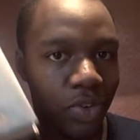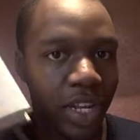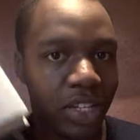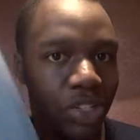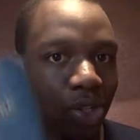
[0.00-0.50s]
review
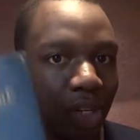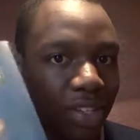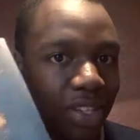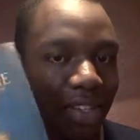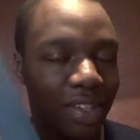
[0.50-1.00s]
that as soon
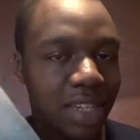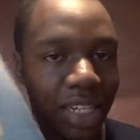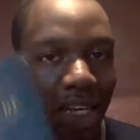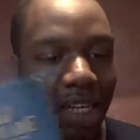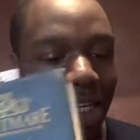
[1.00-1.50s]
as this is
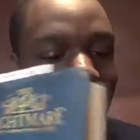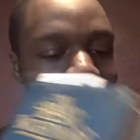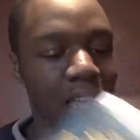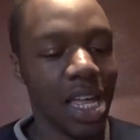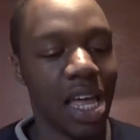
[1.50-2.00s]
done.
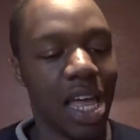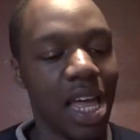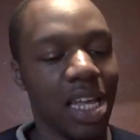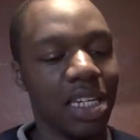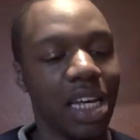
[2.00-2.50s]

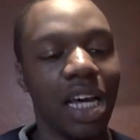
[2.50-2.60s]
And